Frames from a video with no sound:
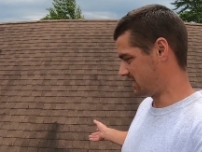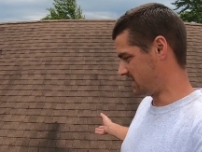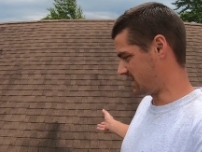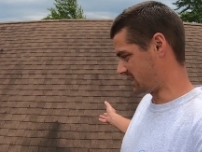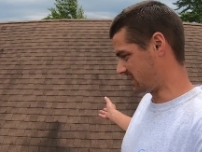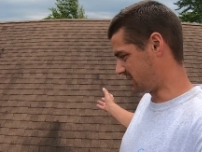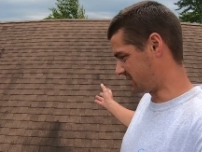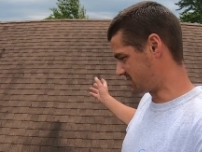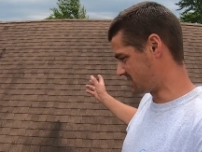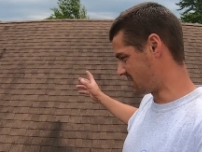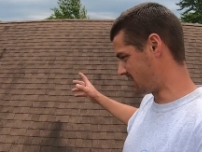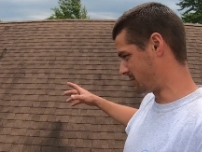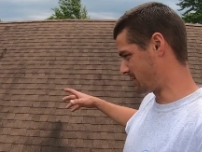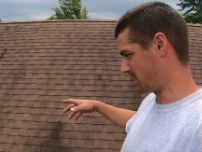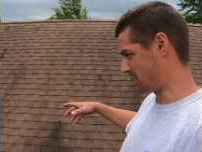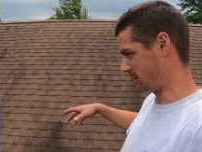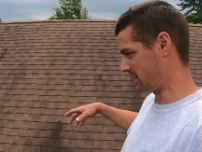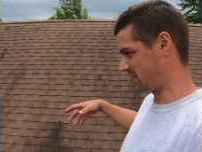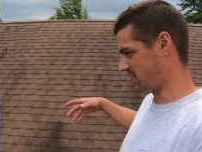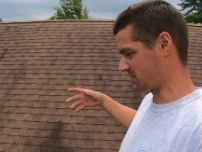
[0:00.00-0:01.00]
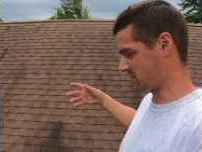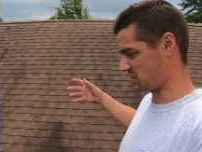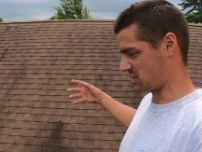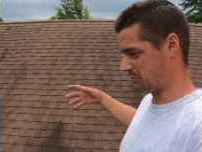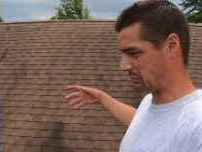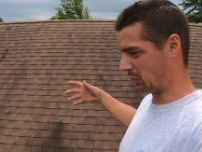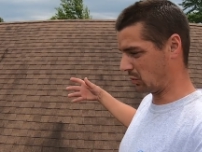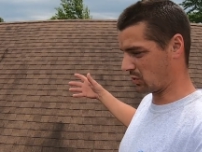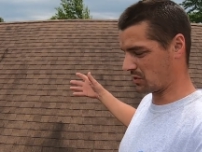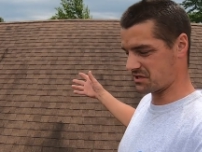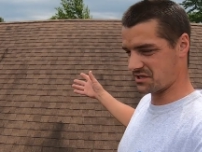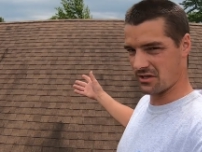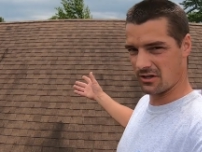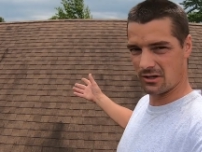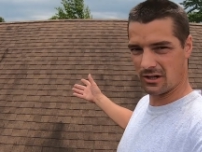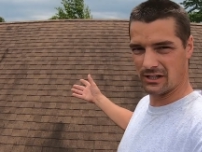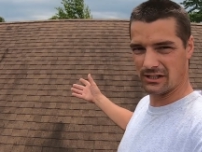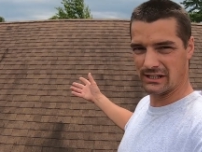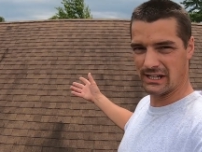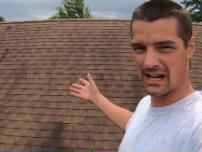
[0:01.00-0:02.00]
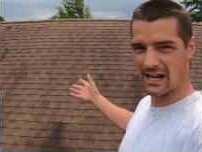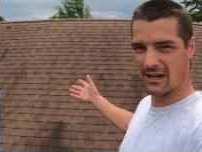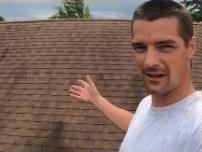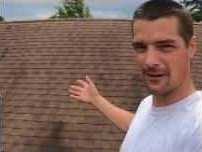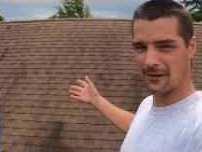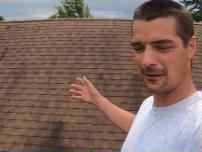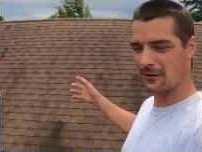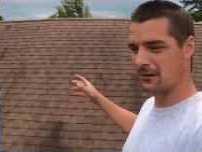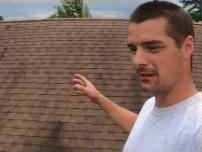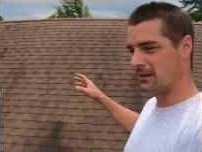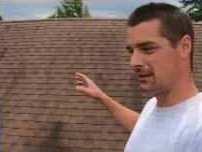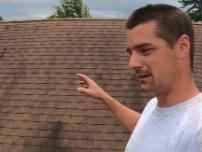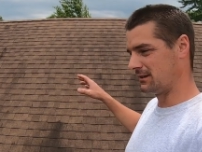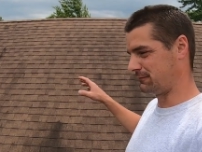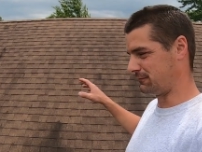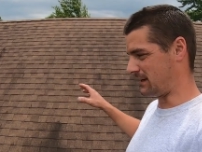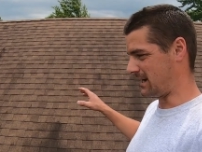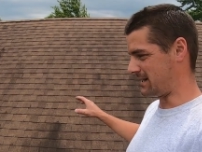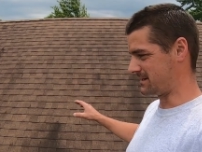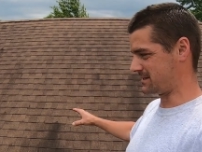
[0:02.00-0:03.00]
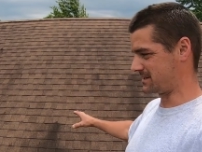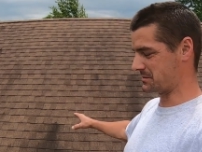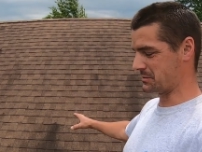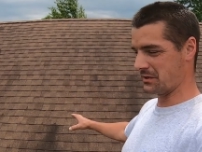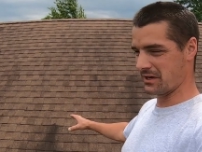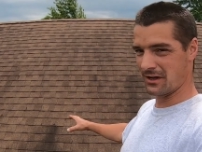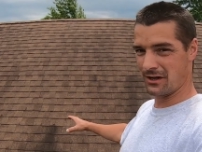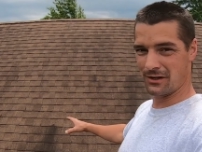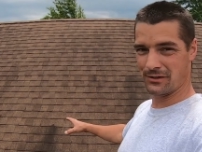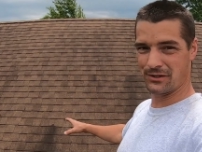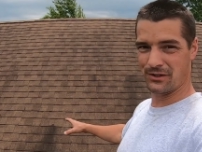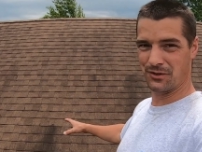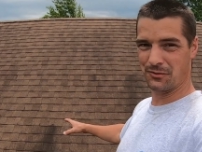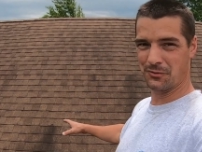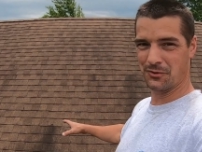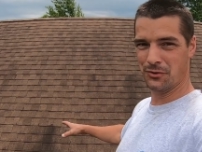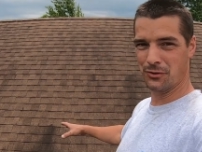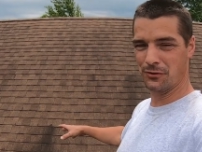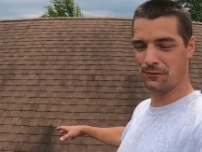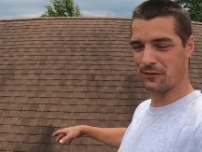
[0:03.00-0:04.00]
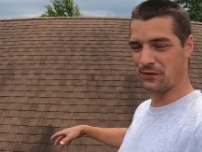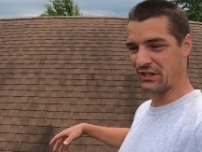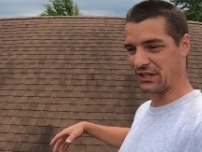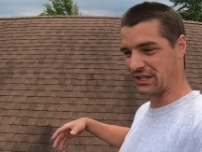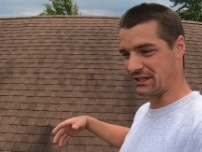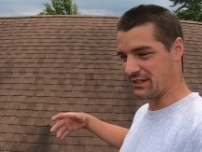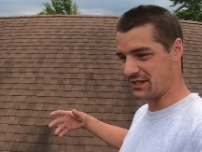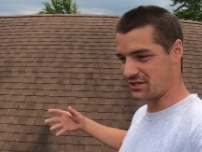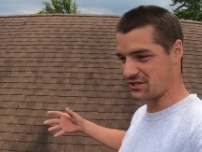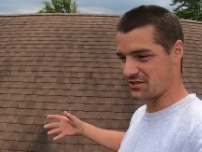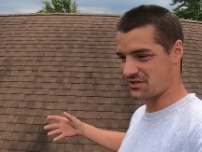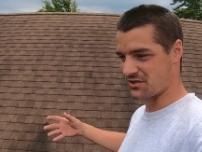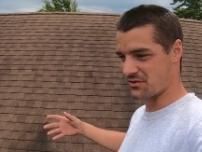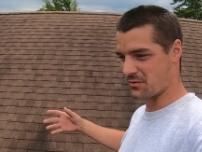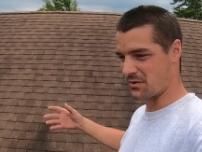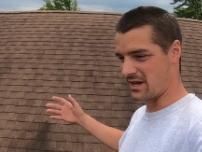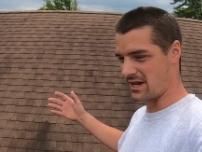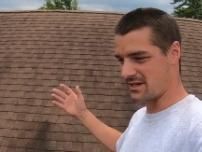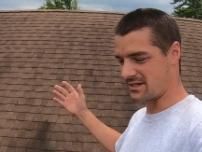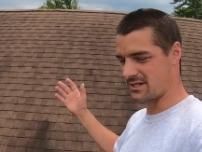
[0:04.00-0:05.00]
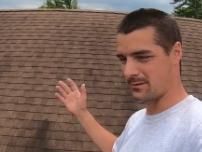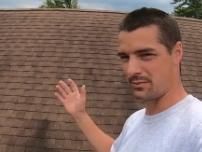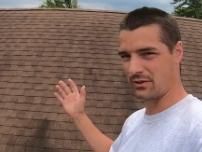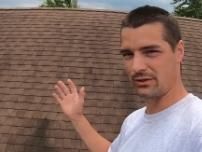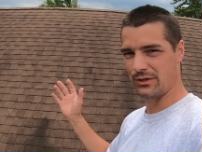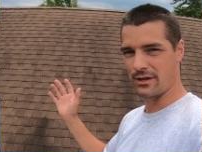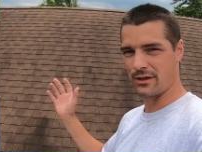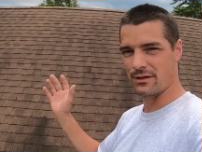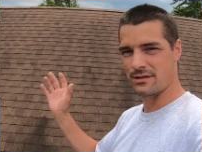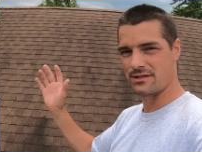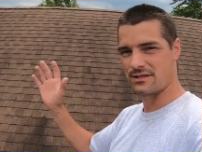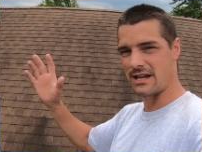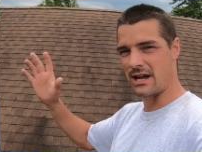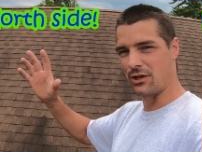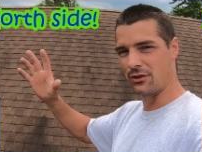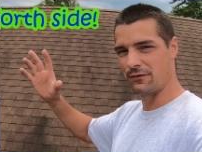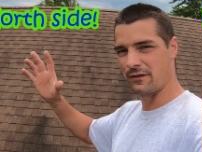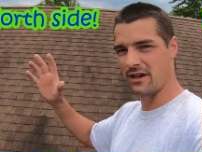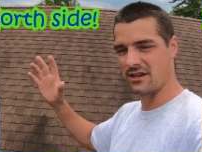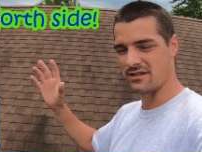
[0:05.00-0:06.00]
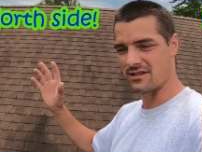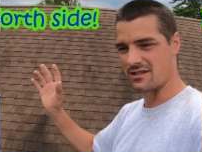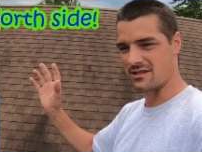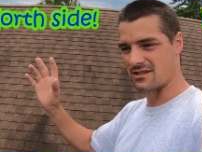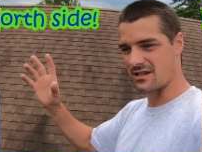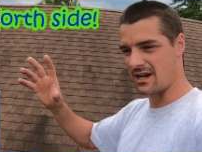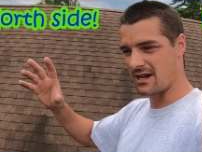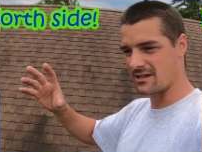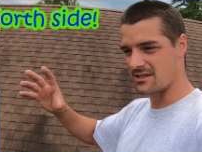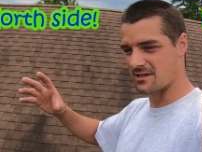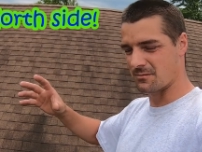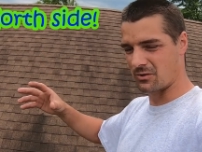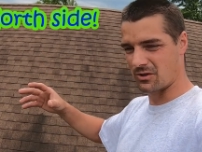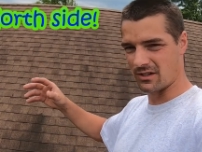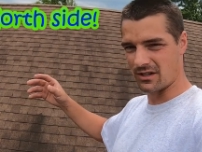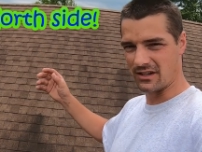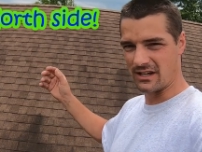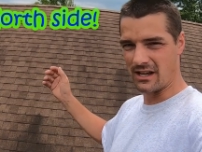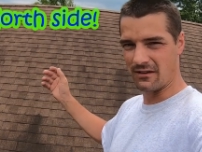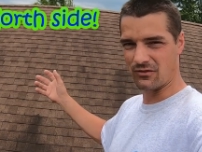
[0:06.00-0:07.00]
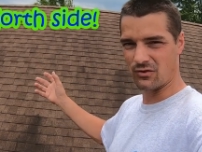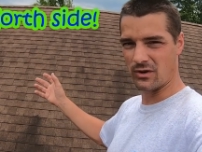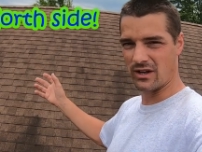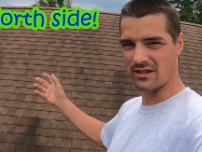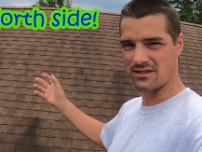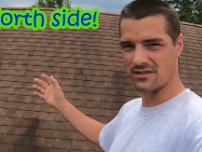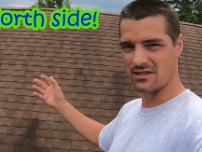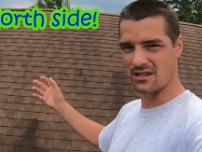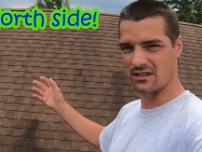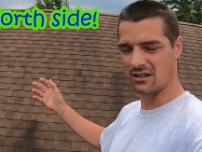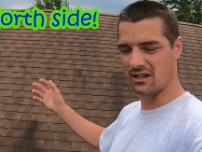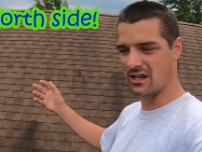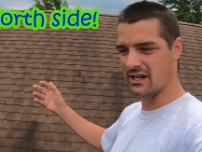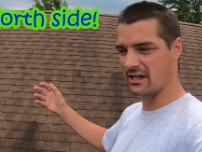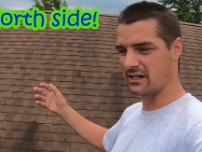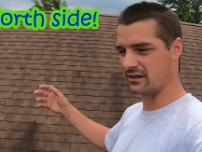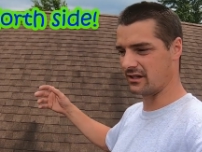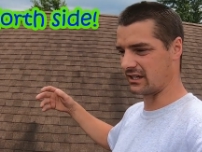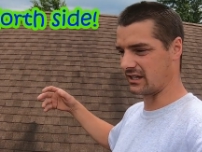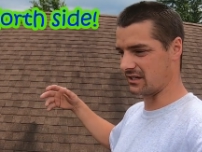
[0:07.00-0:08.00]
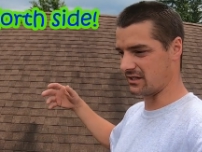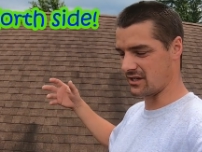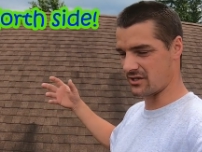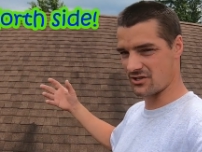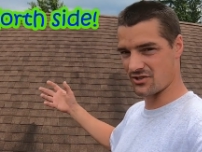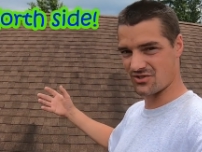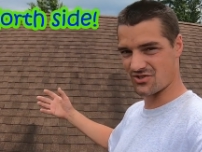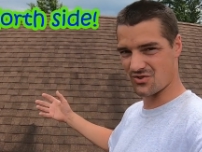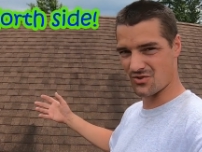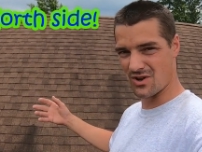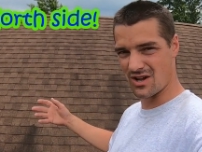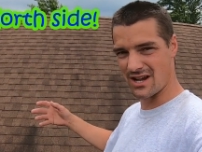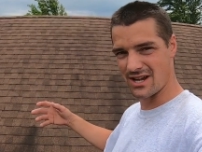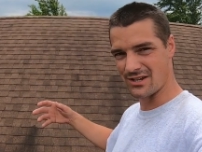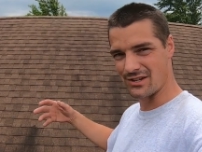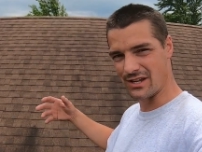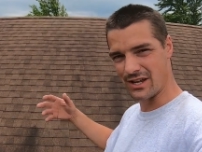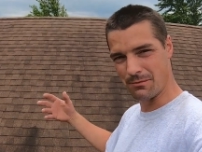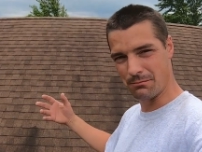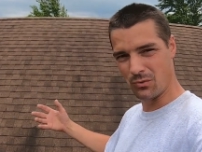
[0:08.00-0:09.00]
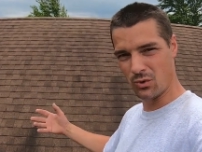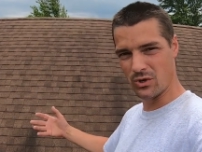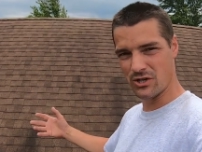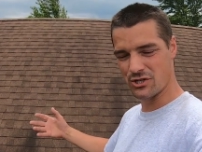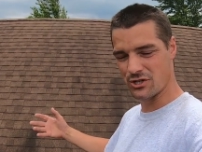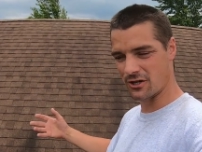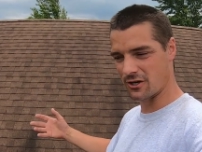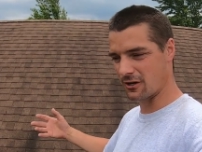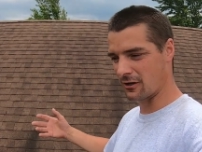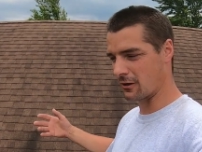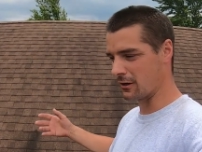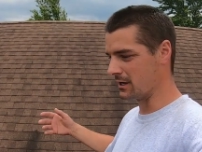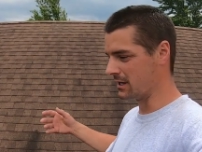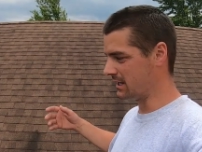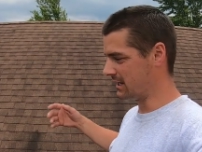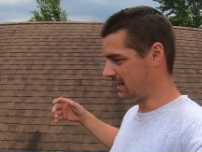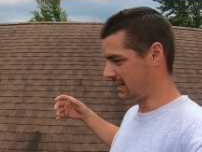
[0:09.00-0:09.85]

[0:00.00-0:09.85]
It gets up here because of spores that are in the air, finds its way onto your roof, and the conditions are right. Typically a south-facing side, somewhere it doesn't have direct sunlight. The conditions are right, you get moisture,